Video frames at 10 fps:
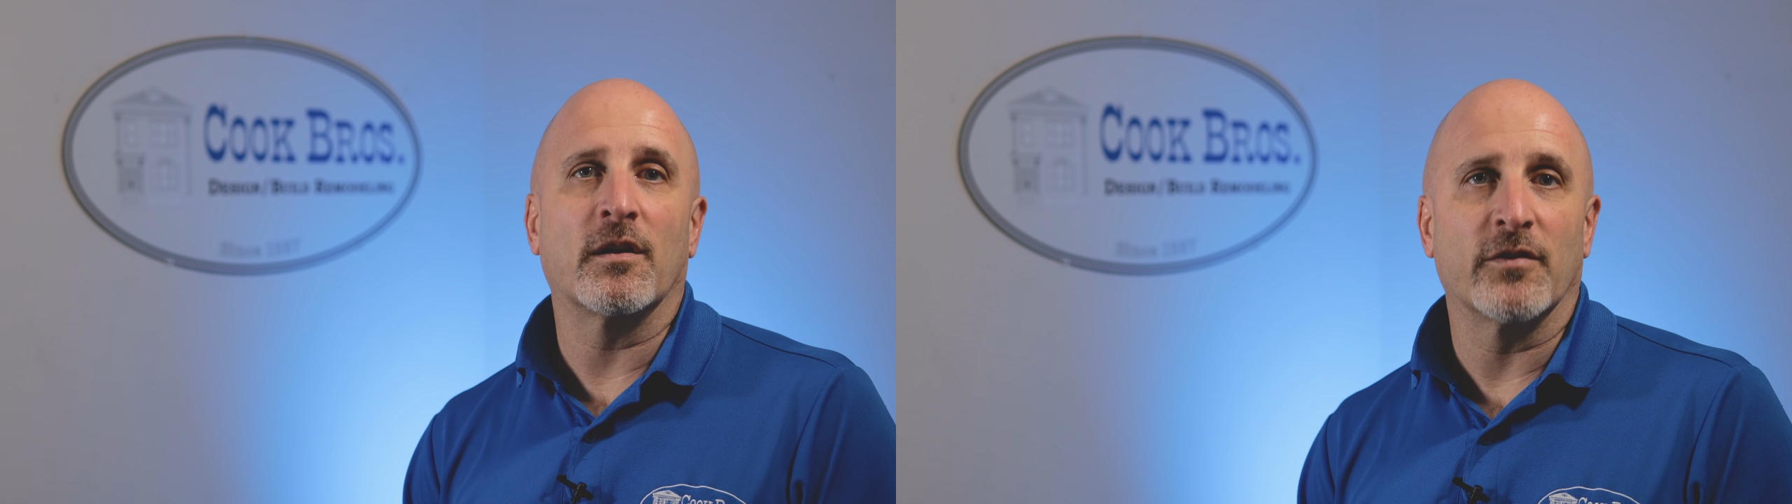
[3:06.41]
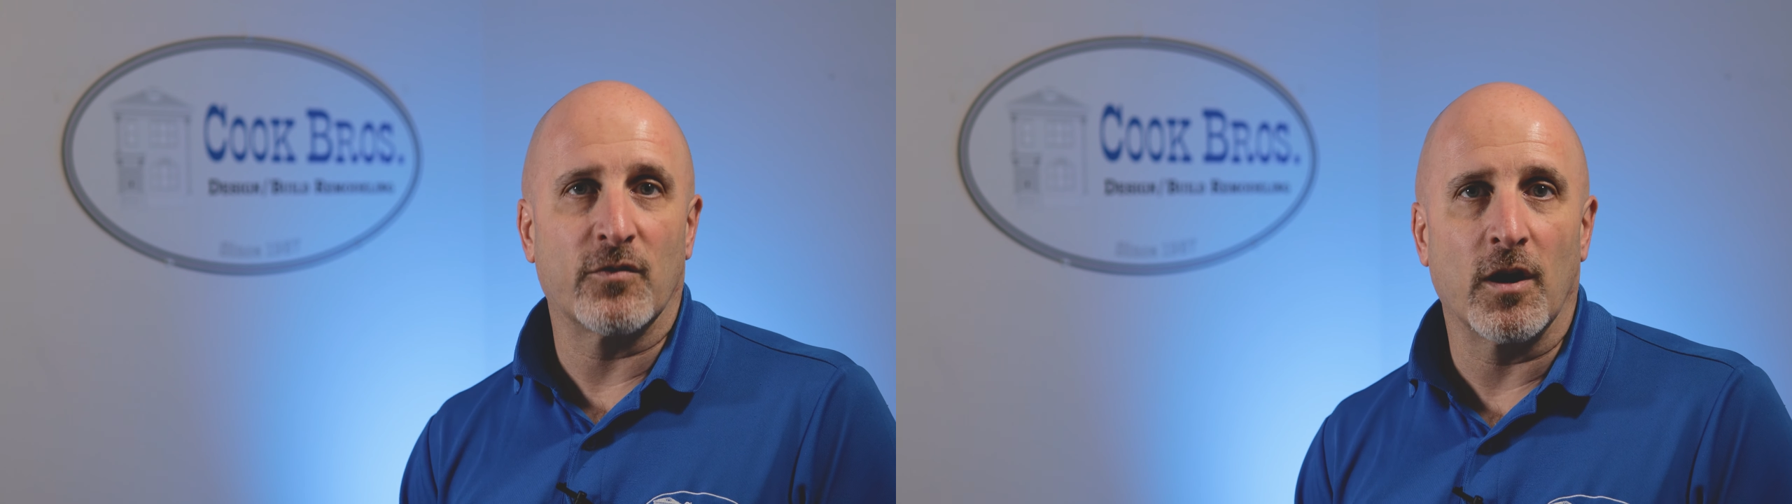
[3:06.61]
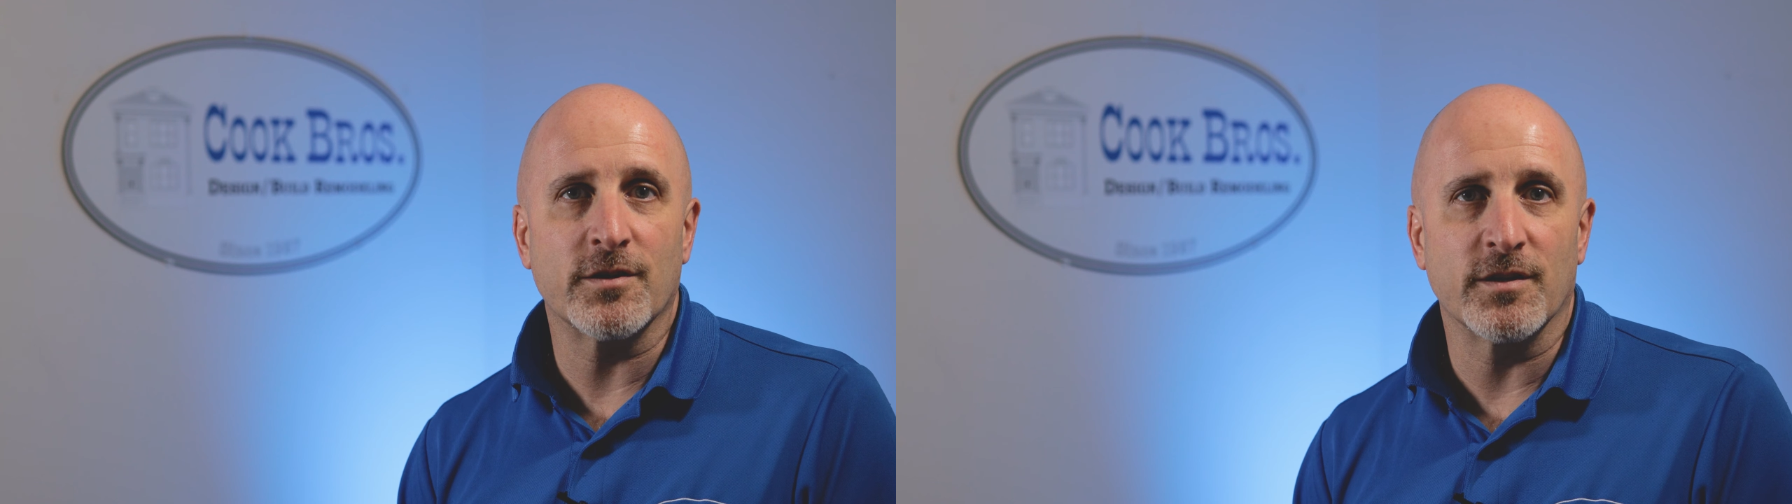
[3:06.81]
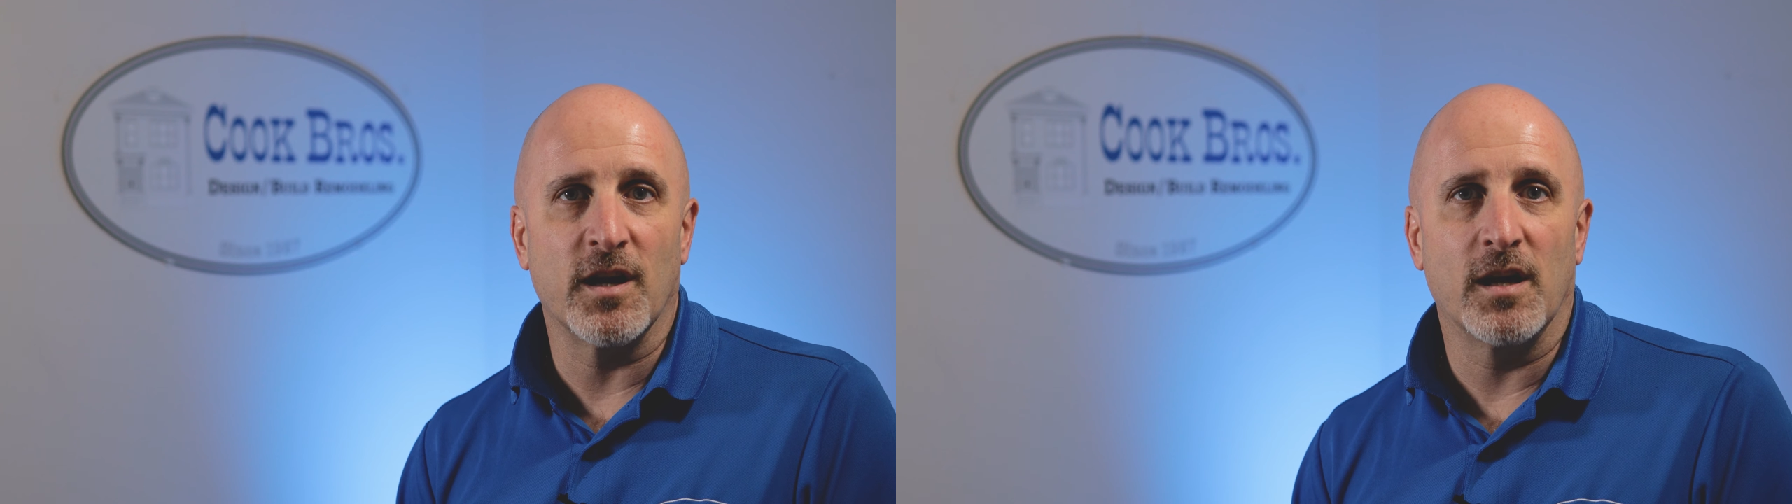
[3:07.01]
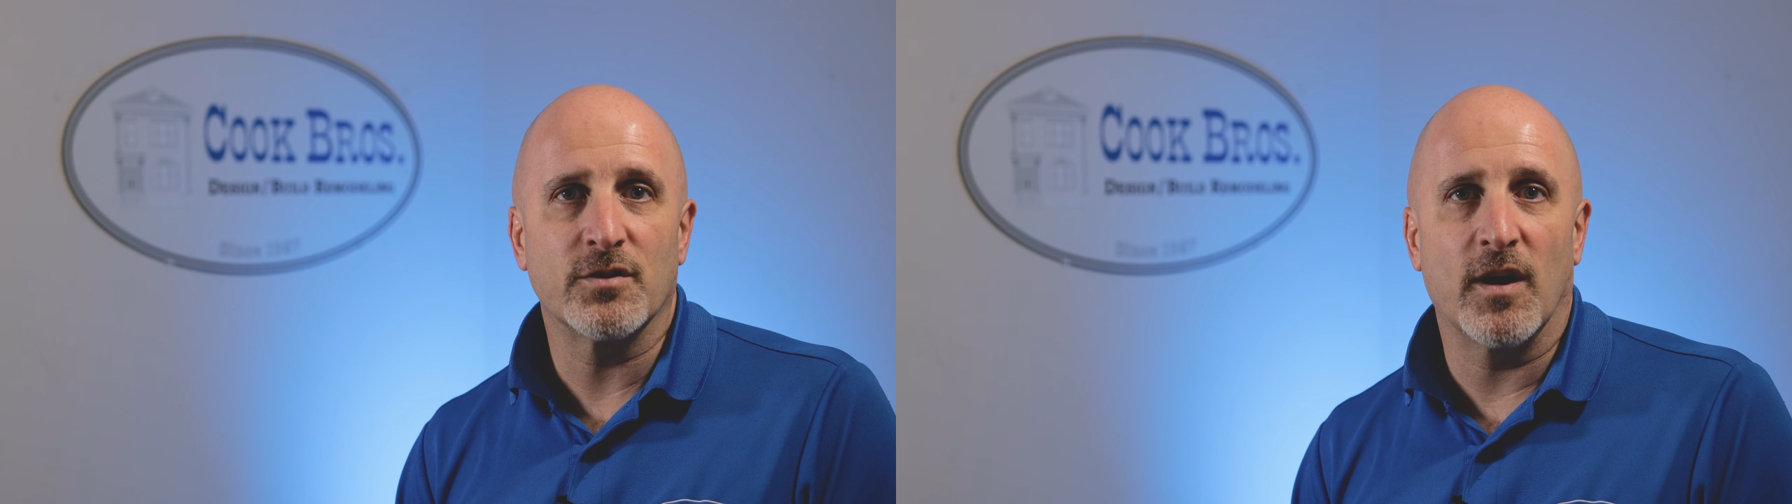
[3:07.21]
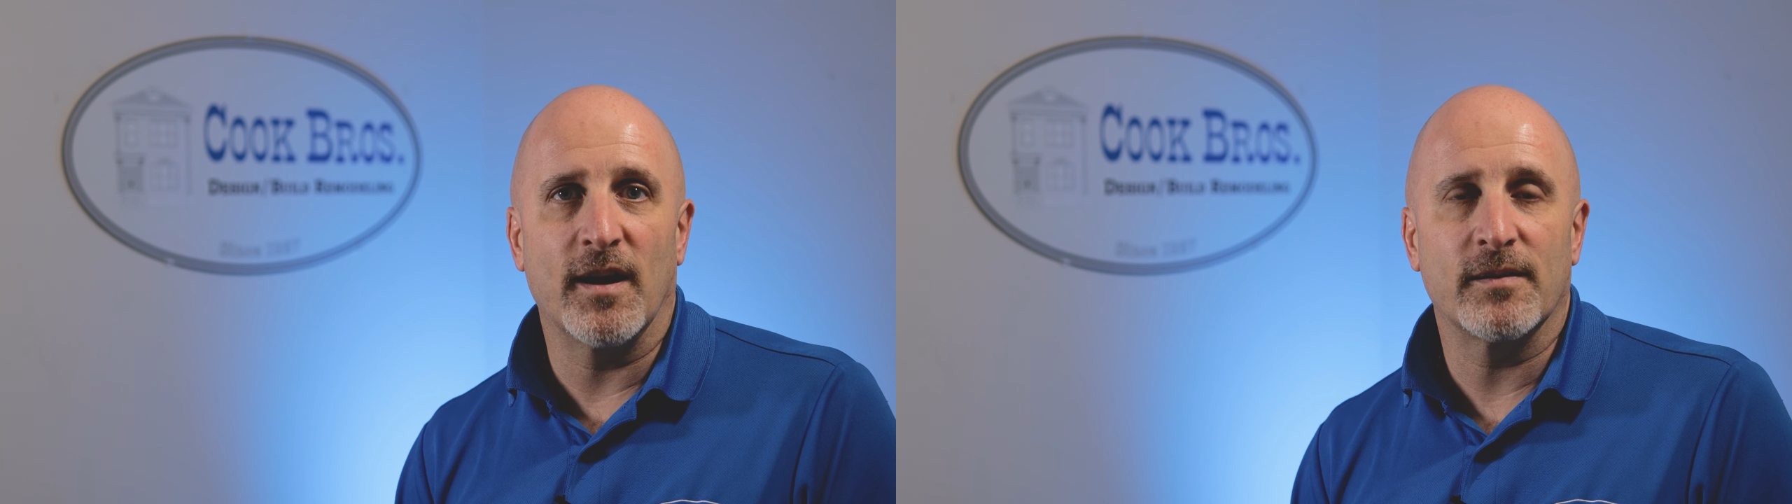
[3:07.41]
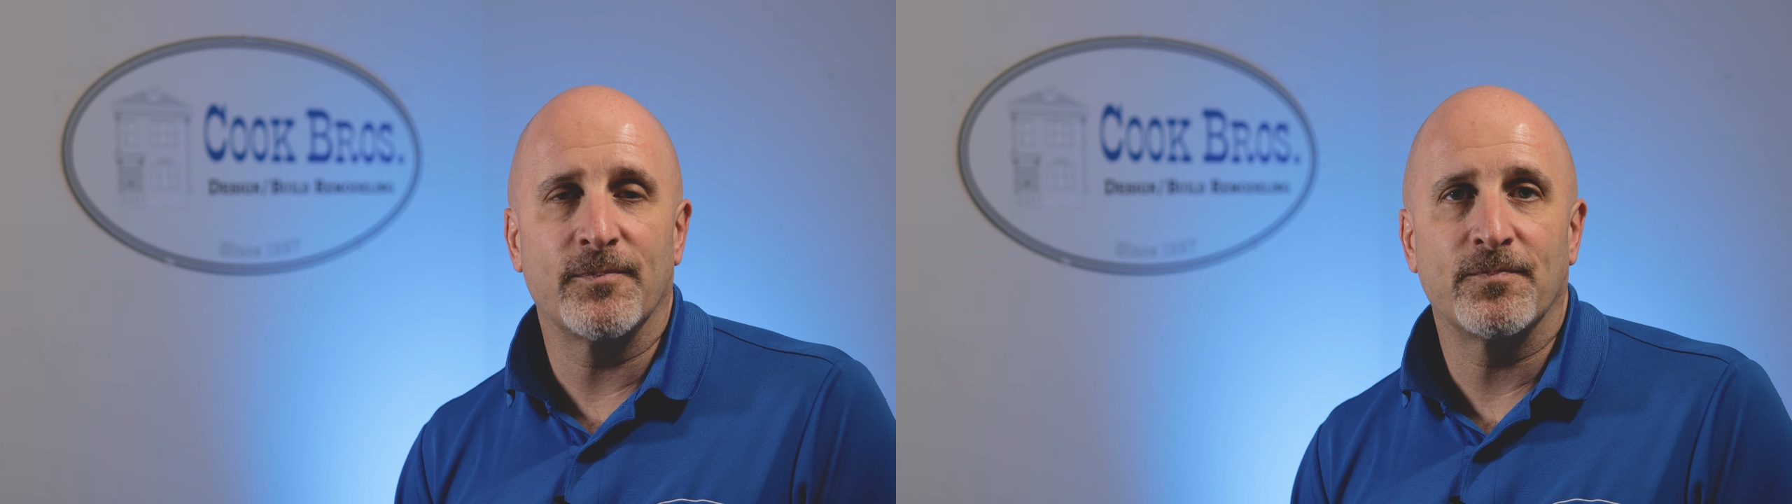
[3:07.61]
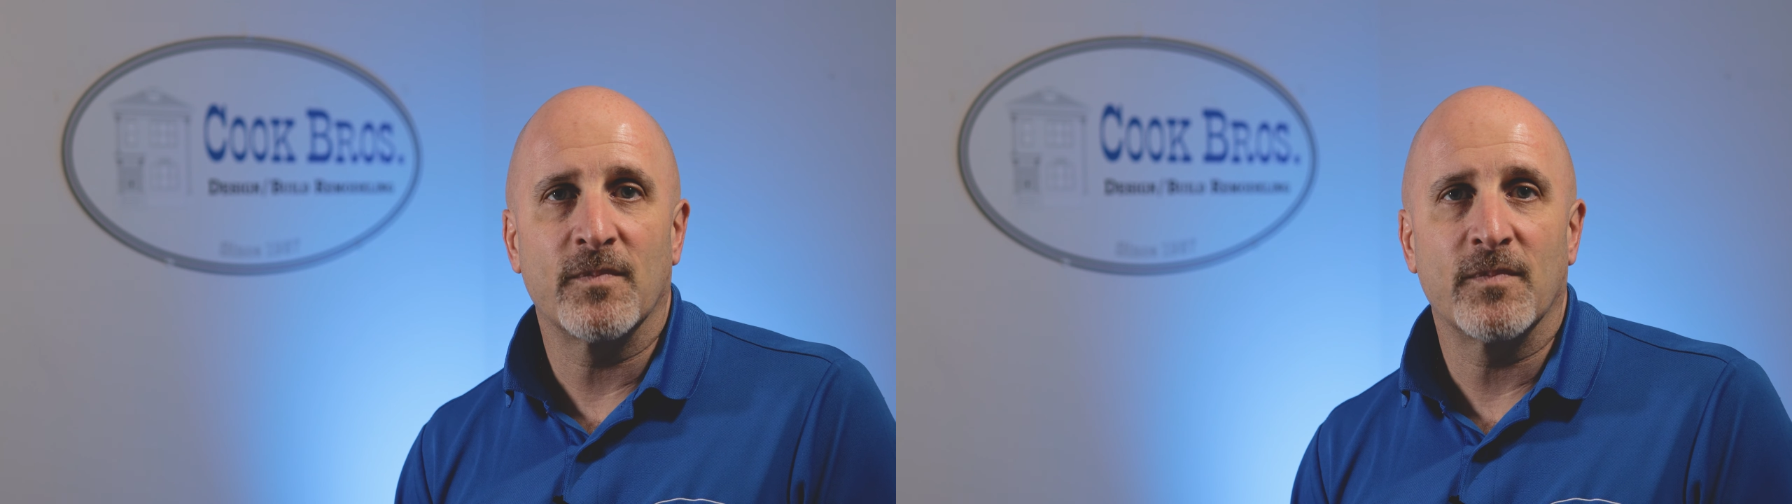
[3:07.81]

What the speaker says: construction contract.